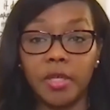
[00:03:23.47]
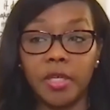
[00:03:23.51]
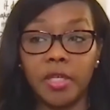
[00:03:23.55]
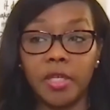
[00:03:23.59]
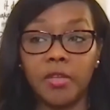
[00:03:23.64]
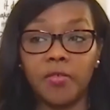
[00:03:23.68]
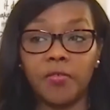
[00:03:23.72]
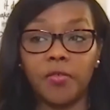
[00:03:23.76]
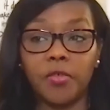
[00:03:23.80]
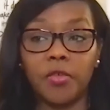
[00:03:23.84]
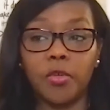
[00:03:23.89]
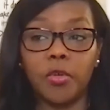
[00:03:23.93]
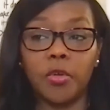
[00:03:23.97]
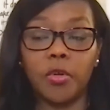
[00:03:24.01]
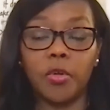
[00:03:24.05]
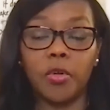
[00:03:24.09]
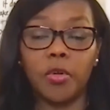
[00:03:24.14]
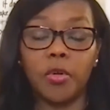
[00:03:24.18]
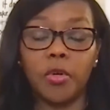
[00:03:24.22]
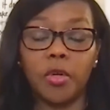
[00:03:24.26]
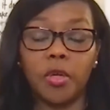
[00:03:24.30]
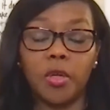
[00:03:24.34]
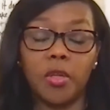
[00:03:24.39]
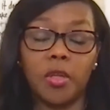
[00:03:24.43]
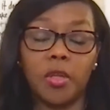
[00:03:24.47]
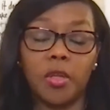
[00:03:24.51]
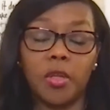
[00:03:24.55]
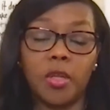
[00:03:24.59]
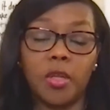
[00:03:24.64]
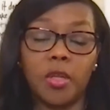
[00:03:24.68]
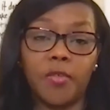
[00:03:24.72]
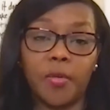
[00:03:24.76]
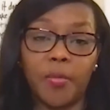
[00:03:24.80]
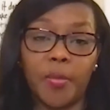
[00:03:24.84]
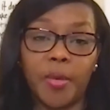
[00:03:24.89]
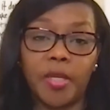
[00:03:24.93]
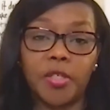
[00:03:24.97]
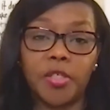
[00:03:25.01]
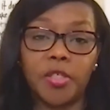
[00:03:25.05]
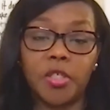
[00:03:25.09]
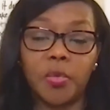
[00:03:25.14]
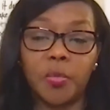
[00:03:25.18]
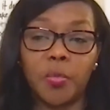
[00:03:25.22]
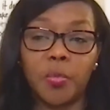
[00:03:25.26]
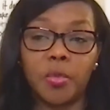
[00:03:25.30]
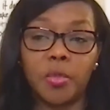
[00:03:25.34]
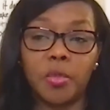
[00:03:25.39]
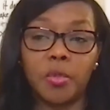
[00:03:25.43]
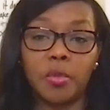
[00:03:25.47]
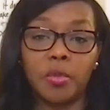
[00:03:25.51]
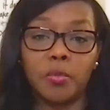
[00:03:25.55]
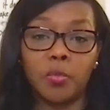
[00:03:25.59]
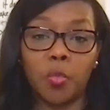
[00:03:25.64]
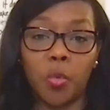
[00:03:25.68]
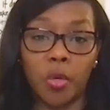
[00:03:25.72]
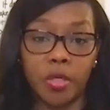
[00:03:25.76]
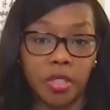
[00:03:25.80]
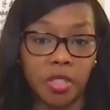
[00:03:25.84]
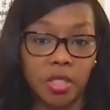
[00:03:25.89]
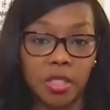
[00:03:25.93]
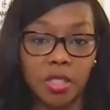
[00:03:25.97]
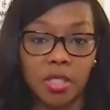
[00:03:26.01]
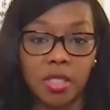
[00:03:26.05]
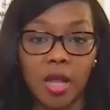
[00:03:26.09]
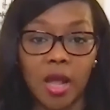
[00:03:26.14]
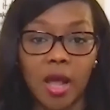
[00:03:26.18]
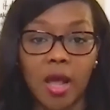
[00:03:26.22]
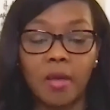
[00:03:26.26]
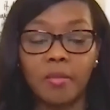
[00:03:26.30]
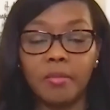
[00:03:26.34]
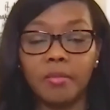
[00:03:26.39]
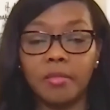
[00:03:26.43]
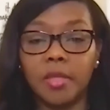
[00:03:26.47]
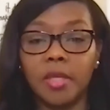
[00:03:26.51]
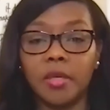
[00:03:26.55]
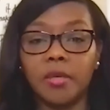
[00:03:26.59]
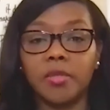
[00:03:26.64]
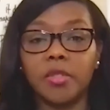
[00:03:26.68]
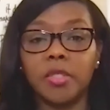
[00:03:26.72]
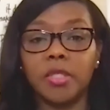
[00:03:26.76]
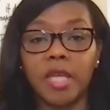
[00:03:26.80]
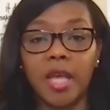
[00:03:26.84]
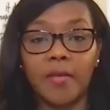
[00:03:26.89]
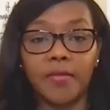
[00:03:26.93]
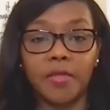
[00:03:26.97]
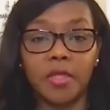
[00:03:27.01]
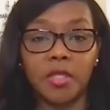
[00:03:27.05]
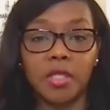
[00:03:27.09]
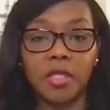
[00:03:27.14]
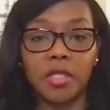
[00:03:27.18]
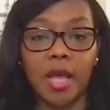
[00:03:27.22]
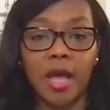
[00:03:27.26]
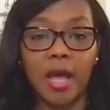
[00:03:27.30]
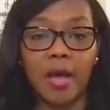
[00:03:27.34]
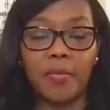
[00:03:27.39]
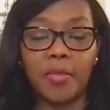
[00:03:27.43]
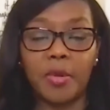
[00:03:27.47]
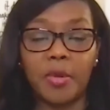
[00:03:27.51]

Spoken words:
And if a patient wants to stop, they'll just have to stop.